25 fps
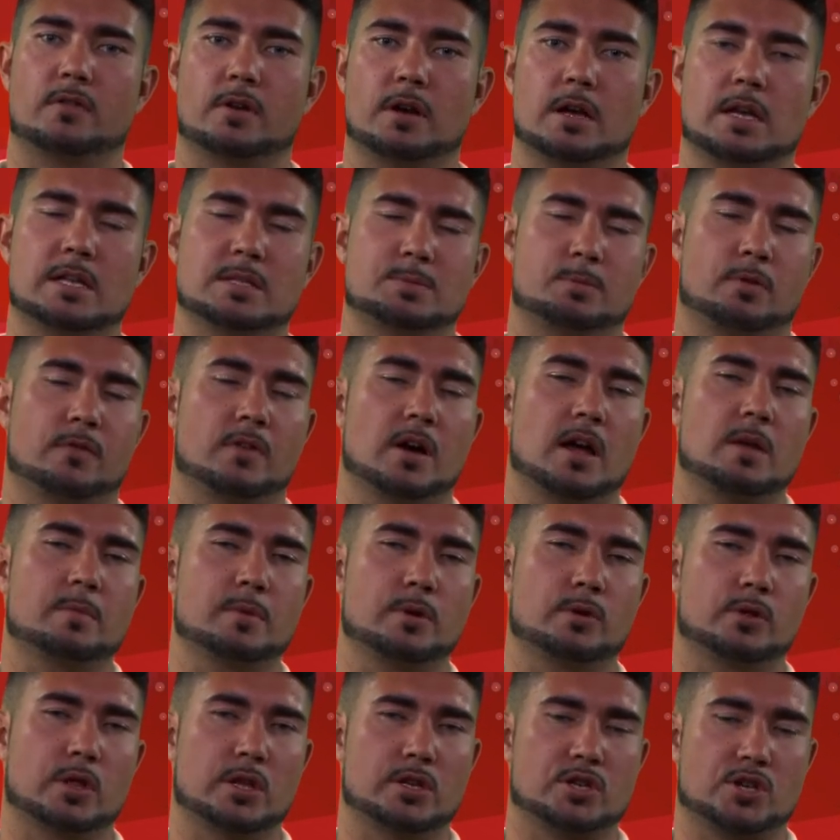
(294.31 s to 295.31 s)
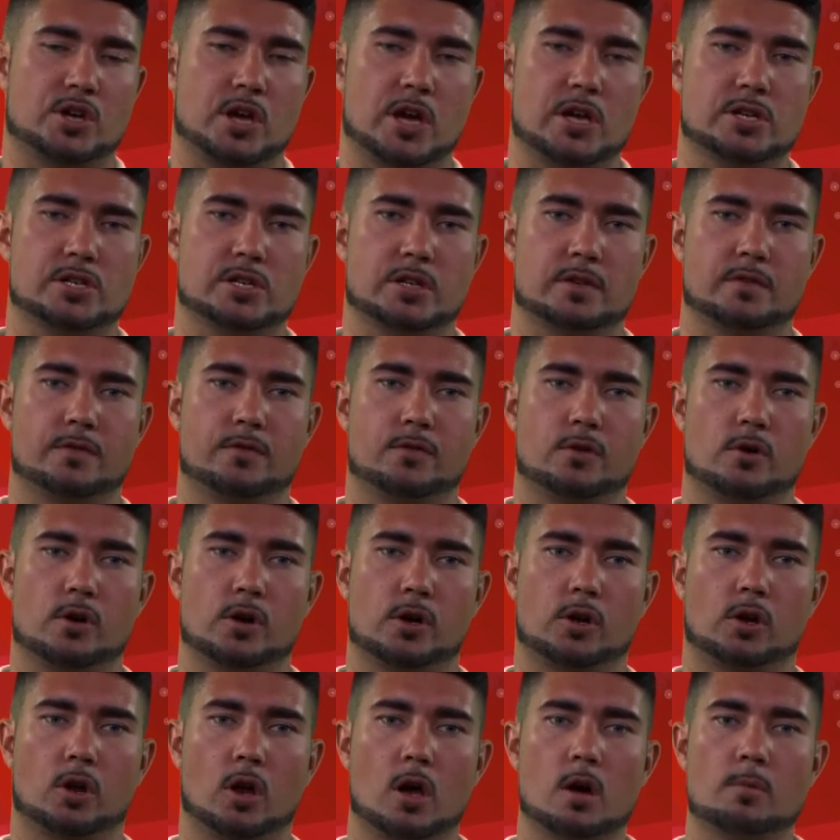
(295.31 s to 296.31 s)
it's provided me with education for a
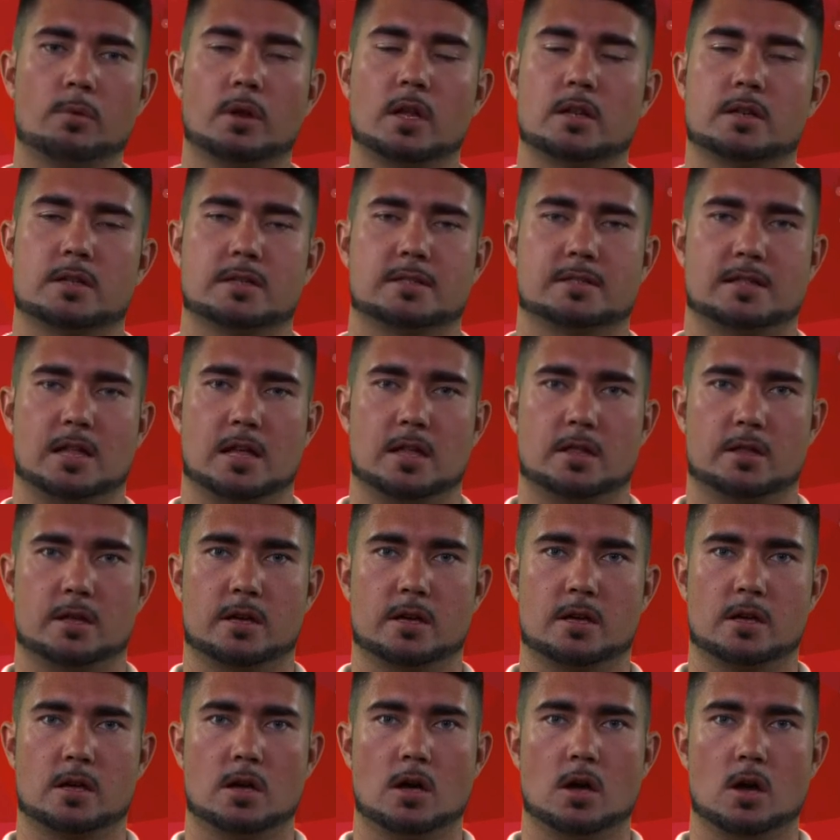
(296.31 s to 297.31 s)
global understanding